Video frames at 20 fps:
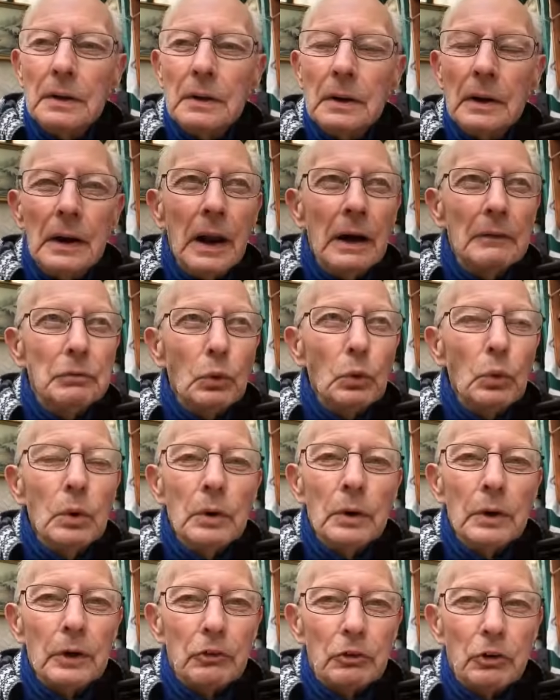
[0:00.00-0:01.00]
level,
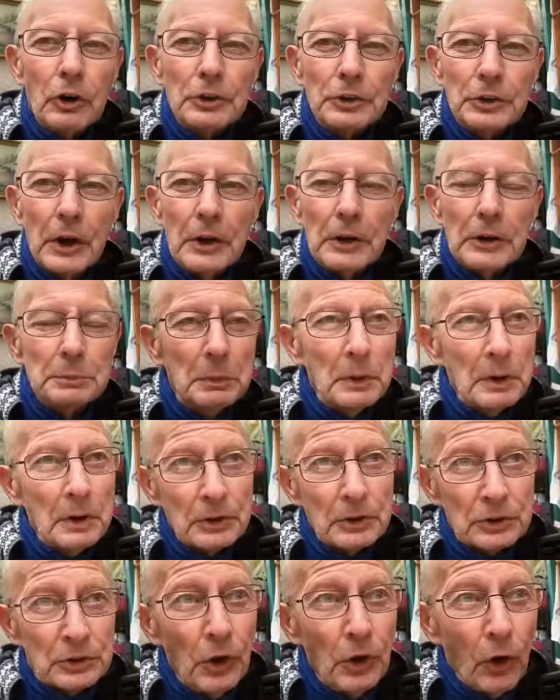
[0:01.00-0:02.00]
the crosshairs, but
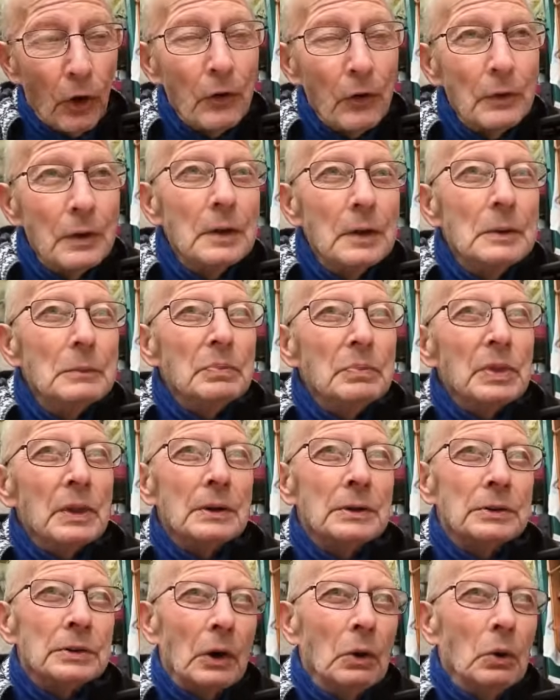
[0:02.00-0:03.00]
it's not.
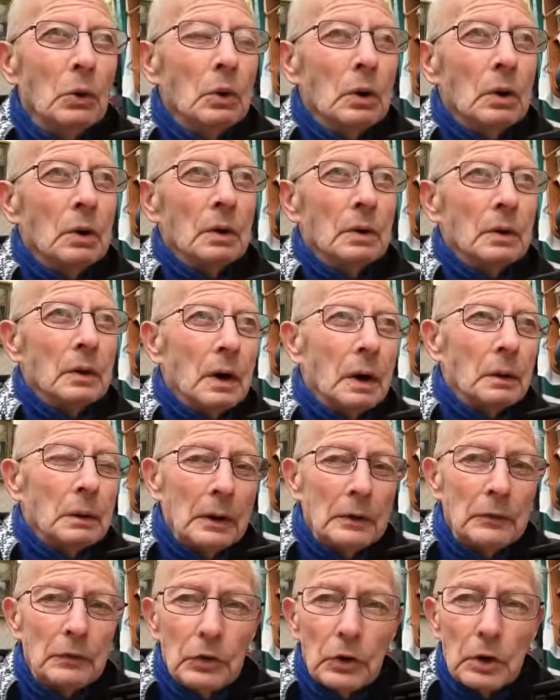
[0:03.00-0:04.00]
So I'm
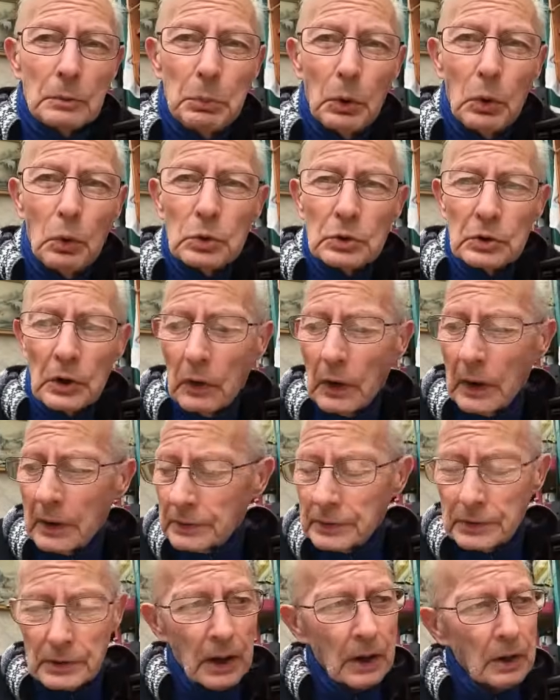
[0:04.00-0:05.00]
going for the
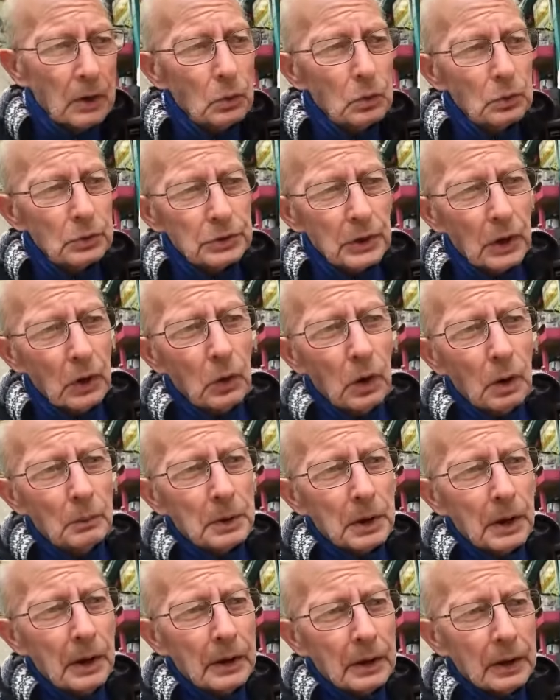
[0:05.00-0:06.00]
bullseyes, and also I'm
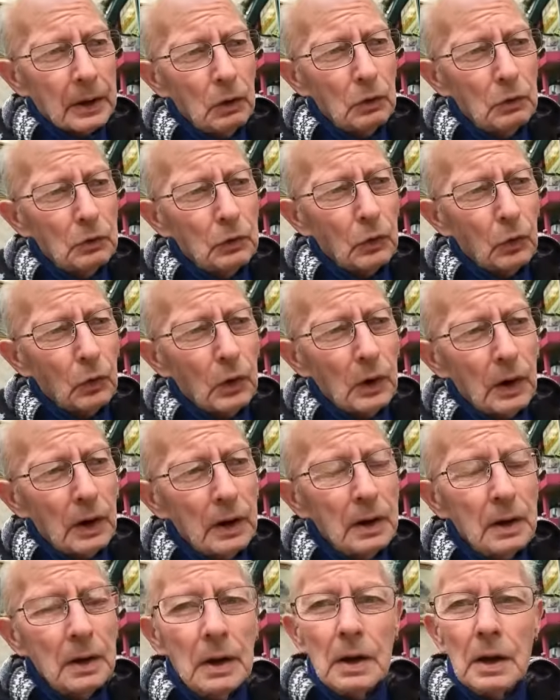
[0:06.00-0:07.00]
going to go for
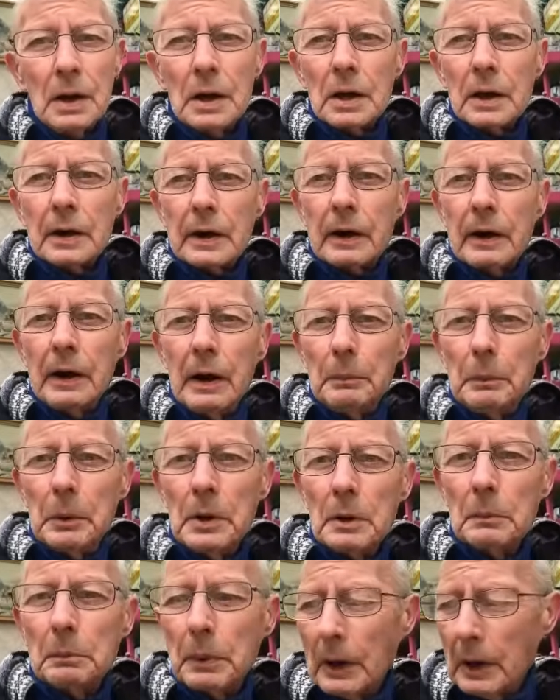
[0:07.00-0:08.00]

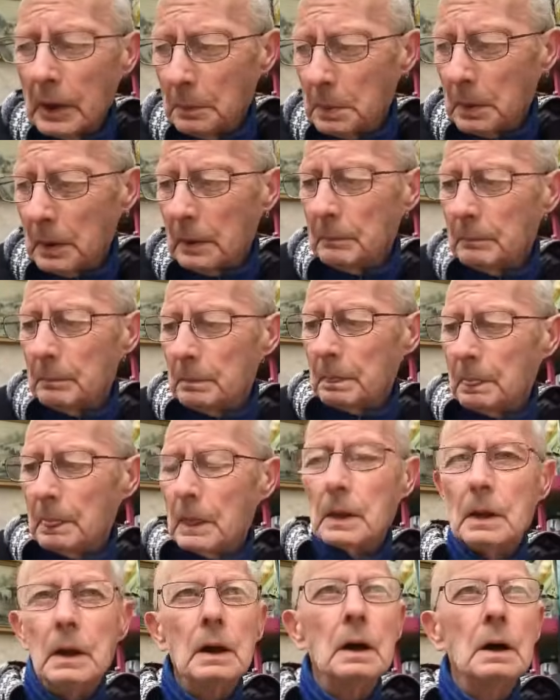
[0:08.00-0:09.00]
clipping the paper.
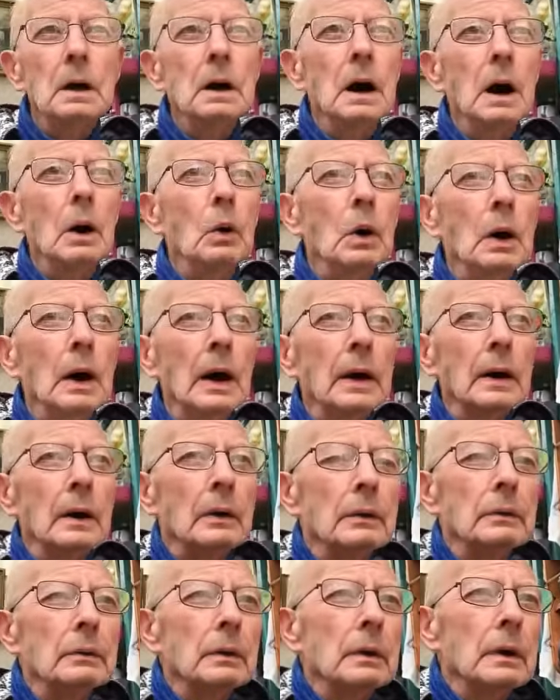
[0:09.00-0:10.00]
Oh, hang
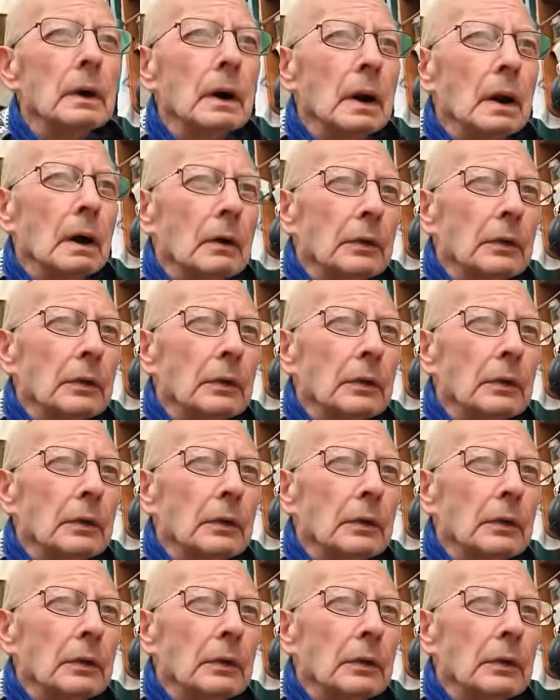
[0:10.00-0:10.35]
on, and I